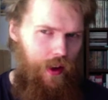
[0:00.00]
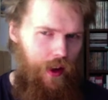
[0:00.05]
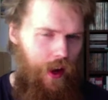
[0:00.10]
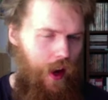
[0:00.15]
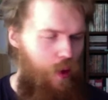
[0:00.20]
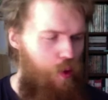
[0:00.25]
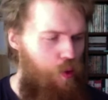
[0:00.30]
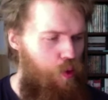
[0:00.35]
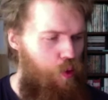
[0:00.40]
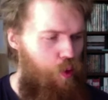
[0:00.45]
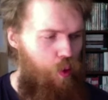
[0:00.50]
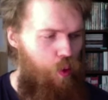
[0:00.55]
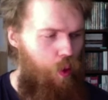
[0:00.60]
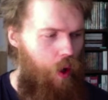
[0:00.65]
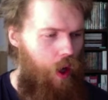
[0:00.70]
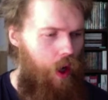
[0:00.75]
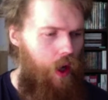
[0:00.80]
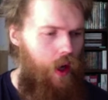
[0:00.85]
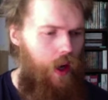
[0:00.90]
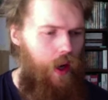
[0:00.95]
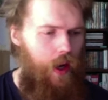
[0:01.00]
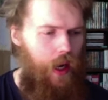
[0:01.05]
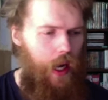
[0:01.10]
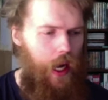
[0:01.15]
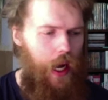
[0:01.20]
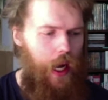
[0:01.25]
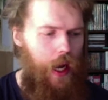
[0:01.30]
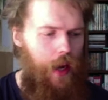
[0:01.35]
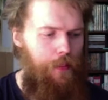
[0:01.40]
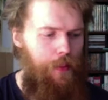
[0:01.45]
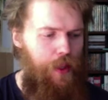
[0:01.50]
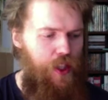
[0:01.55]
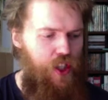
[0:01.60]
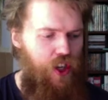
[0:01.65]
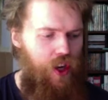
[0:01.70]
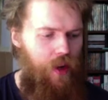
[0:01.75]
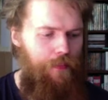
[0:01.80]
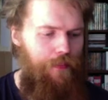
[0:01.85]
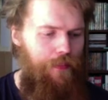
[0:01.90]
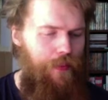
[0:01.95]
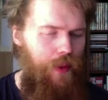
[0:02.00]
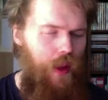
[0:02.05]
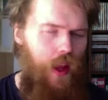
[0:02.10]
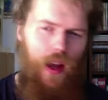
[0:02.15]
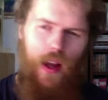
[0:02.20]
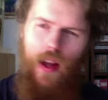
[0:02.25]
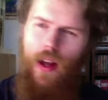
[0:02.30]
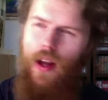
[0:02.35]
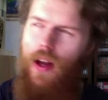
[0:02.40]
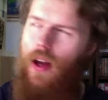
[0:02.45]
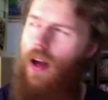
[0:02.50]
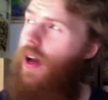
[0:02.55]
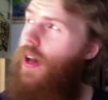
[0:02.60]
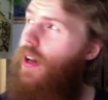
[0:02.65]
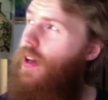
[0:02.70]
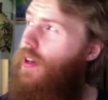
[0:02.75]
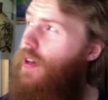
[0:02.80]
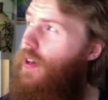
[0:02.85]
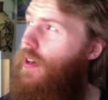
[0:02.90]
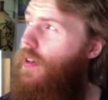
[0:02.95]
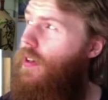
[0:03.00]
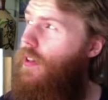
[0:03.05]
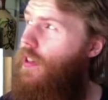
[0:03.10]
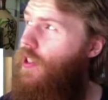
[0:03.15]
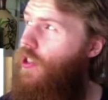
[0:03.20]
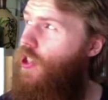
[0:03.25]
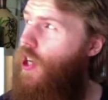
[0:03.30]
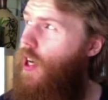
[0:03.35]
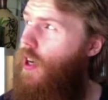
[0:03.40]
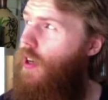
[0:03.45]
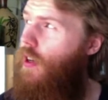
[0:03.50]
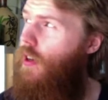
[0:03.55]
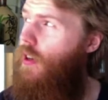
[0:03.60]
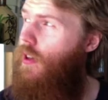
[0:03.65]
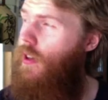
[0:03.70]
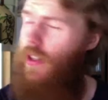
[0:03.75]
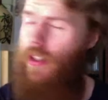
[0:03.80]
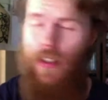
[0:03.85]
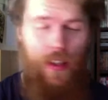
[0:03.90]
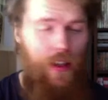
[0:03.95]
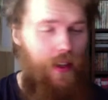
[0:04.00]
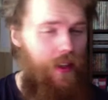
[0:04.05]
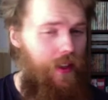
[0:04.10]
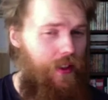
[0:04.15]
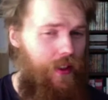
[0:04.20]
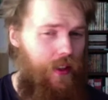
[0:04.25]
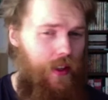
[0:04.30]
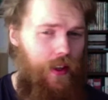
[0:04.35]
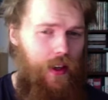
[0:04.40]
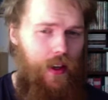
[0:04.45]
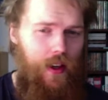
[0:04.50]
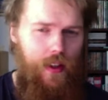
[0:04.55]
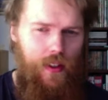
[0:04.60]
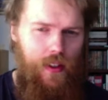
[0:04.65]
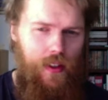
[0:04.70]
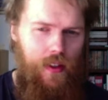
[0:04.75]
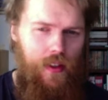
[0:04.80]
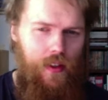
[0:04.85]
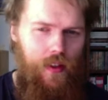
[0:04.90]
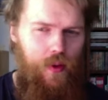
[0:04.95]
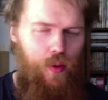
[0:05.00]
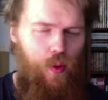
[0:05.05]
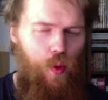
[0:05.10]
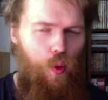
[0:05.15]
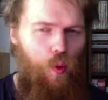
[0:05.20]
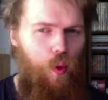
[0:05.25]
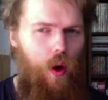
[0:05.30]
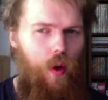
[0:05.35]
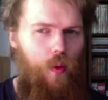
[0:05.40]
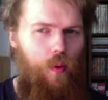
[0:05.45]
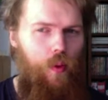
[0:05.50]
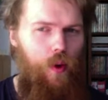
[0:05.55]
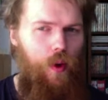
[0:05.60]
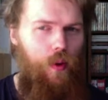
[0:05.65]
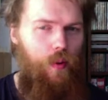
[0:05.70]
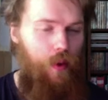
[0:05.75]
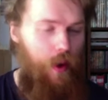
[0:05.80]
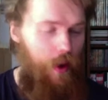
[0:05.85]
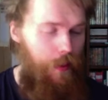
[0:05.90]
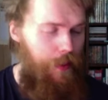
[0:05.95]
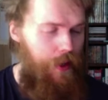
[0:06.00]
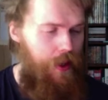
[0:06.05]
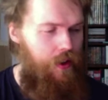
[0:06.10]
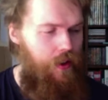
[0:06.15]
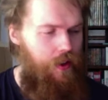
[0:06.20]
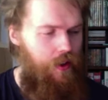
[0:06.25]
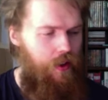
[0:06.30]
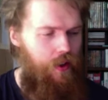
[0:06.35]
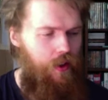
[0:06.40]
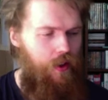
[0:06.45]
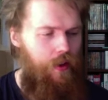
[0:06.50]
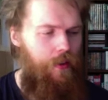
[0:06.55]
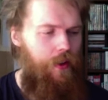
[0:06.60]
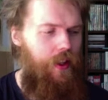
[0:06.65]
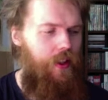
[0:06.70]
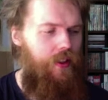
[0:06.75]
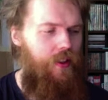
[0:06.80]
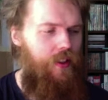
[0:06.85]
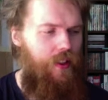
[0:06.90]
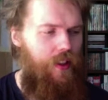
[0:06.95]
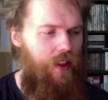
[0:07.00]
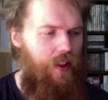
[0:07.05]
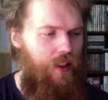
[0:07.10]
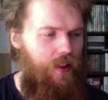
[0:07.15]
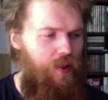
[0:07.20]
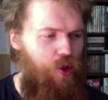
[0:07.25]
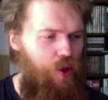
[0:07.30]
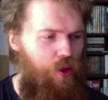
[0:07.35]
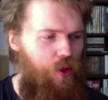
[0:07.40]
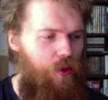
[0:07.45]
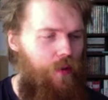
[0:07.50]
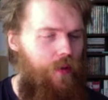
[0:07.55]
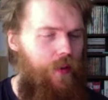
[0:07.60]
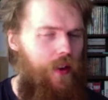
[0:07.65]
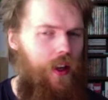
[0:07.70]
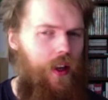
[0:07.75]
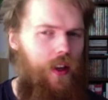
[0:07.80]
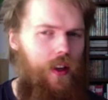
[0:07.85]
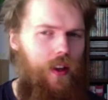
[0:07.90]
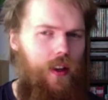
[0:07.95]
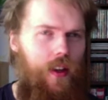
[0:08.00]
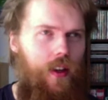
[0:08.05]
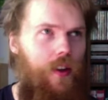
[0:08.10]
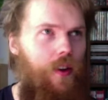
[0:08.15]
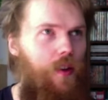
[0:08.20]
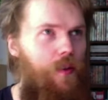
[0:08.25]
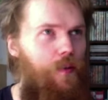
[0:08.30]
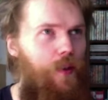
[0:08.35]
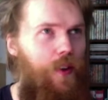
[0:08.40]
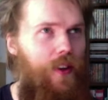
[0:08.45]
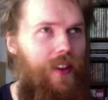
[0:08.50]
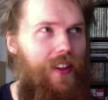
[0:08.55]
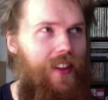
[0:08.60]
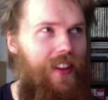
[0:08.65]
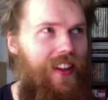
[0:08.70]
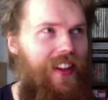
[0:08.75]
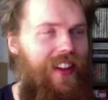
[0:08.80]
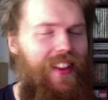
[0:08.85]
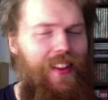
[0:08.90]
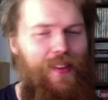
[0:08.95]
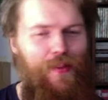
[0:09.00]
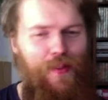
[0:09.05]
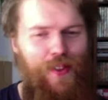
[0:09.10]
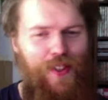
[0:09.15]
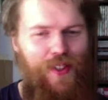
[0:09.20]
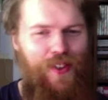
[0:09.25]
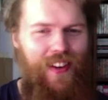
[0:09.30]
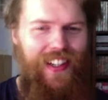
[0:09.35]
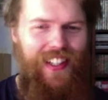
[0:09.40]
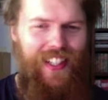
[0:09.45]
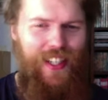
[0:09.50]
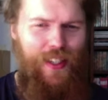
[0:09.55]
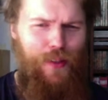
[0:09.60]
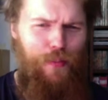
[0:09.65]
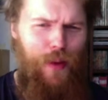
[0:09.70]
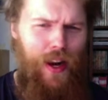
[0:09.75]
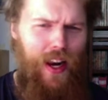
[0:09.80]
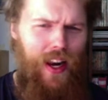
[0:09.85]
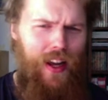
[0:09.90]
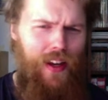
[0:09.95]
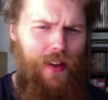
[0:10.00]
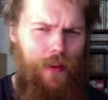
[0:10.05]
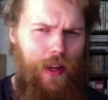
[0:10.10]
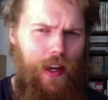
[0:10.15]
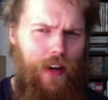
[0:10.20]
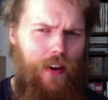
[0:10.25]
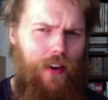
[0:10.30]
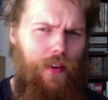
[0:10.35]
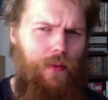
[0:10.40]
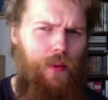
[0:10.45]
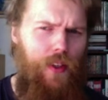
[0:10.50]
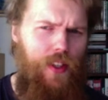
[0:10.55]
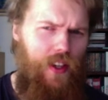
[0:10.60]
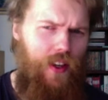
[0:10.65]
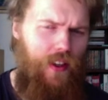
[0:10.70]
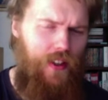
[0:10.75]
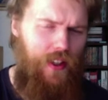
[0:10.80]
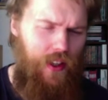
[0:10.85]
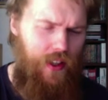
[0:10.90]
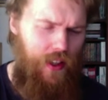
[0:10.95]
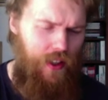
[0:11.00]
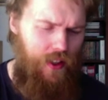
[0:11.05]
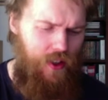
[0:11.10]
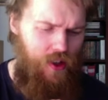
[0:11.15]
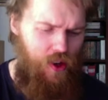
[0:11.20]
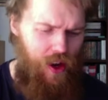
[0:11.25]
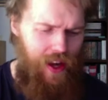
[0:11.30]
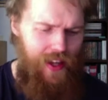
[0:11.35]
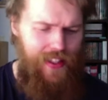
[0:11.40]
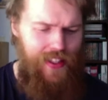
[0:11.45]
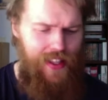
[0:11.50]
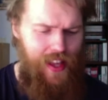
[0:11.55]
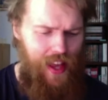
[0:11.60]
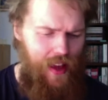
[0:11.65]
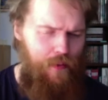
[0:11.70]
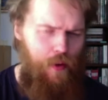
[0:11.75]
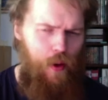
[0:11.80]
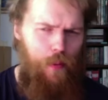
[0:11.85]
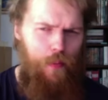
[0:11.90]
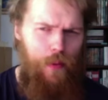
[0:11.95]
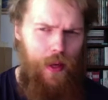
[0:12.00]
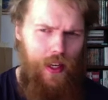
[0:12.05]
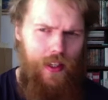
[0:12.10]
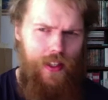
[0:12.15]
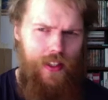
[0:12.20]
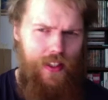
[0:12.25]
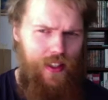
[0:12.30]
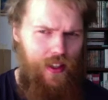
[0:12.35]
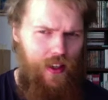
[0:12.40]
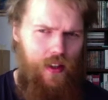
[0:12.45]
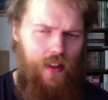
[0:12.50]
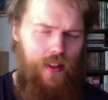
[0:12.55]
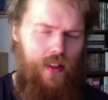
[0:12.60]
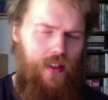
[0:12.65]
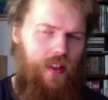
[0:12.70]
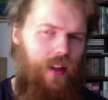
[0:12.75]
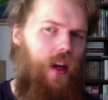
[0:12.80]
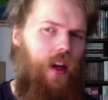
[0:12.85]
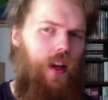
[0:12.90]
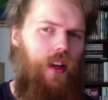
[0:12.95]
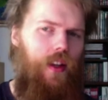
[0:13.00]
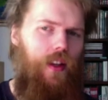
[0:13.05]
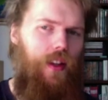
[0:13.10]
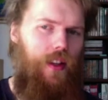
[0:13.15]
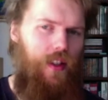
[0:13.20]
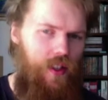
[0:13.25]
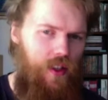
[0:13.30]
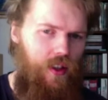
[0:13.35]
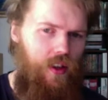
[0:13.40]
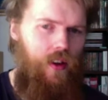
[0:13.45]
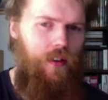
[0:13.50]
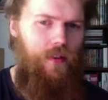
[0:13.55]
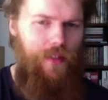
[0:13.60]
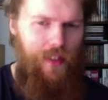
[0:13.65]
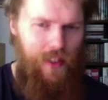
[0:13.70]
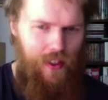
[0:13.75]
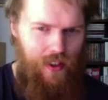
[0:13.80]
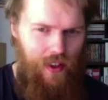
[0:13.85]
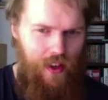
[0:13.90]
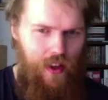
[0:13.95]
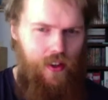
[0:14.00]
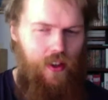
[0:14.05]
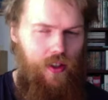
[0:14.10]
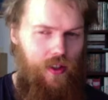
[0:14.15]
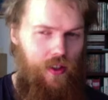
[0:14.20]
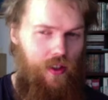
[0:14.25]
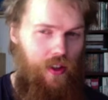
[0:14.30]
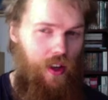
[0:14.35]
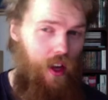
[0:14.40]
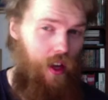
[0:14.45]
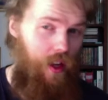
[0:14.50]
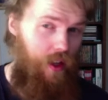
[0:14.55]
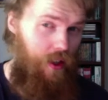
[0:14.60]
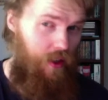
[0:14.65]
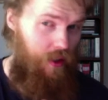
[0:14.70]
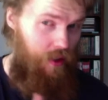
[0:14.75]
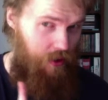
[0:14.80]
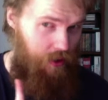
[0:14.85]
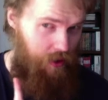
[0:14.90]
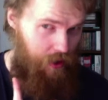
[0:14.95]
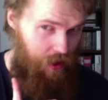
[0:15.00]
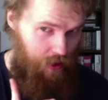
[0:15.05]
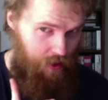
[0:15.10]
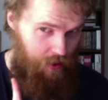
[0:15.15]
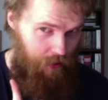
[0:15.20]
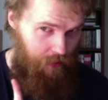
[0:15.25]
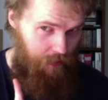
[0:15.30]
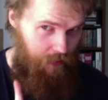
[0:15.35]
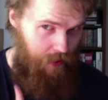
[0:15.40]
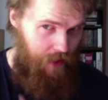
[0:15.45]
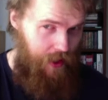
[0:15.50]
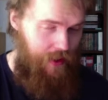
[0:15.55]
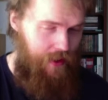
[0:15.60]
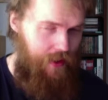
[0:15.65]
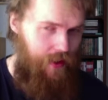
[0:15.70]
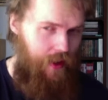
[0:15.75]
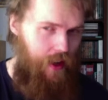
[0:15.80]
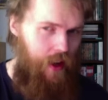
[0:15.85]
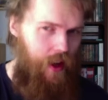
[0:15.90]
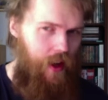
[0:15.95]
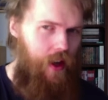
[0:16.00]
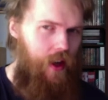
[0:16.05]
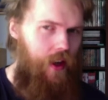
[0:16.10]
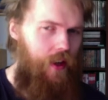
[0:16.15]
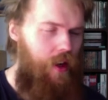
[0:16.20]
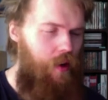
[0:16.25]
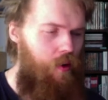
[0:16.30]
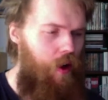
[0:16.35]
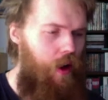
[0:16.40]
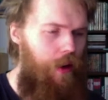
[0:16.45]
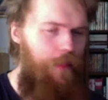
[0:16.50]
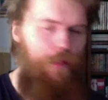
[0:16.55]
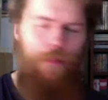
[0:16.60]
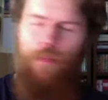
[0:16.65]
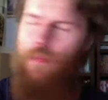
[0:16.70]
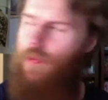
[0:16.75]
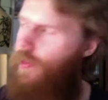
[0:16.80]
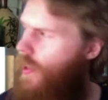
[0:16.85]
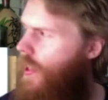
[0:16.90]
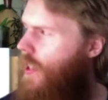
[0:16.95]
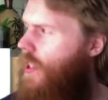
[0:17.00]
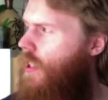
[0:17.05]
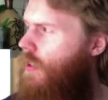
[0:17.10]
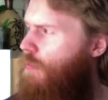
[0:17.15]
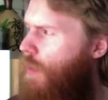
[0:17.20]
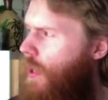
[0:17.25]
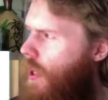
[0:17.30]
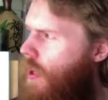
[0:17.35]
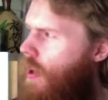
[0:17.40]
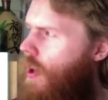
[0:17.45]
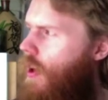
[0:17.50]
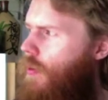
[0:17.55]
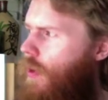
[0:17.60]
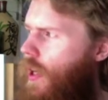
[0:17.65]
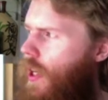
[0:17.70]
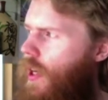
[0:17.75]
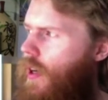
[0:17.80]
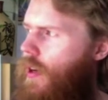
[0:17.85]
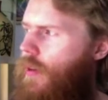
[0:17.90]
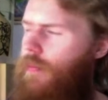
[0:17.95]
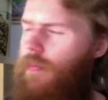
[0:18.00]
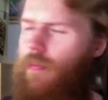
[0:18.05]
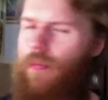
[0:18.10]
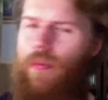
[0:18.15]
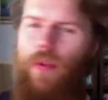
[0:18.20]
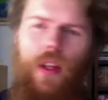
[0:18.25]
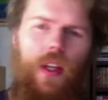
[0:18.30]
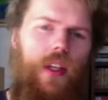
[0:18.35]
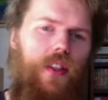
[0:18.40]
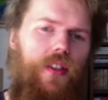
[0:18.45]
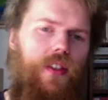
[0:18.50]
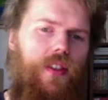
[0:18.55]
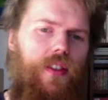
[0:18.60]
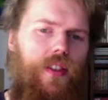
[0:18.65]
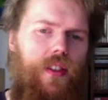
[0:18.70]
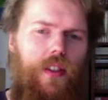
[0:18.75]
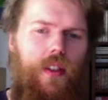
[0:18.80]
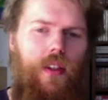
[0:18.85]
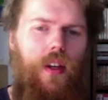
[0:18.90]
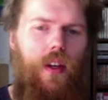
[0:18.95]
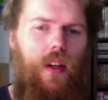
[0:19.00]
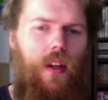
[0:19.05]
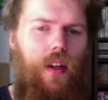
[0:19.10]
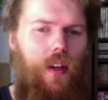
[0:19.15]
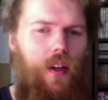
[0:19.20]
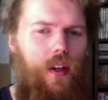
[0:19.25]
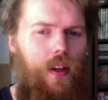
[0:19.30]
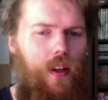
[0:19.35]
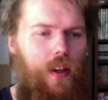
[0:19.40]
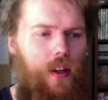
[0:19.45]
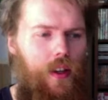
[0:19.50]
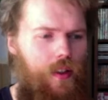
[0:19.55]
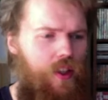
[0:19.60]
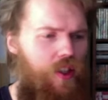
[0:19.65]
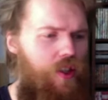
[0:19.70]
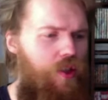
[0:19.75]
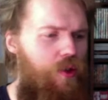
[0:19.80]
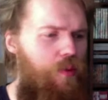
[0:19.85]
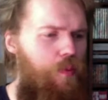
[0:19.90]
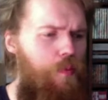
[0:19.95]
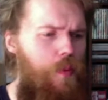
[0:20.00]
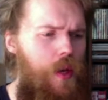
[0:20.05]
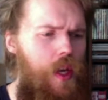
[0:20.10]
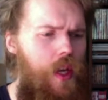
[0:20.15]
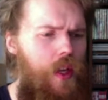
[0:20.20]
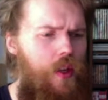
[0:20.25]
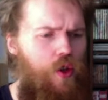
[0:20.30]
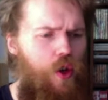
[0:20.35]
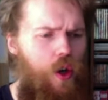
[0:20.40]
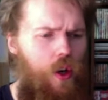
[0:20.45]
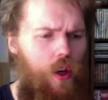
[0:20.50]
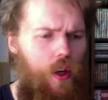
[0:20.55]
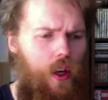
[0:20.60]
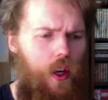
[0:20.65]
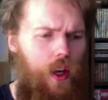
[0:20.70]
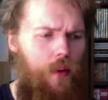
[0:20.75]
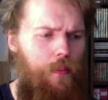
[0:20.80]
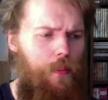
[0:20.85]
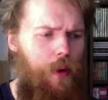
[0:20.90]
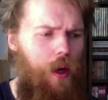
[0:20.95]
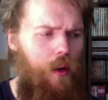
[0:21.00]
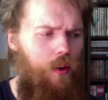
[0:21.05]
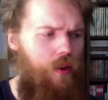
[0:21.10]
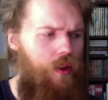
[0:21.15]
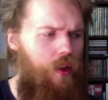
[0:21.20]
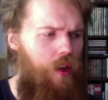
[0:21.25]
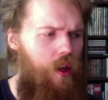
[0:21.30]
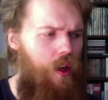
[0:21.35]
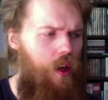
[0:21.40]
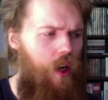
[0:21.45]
Hello, I'm Mishka, and this channel is the Helsinki Renaissance, where we will be talking about arts and culture in hopefully the most Renaissance man-like manner in which arts and culture has ever been discussed in the history of discussions, so stay tuned for that. Now, this particular video is just me talking about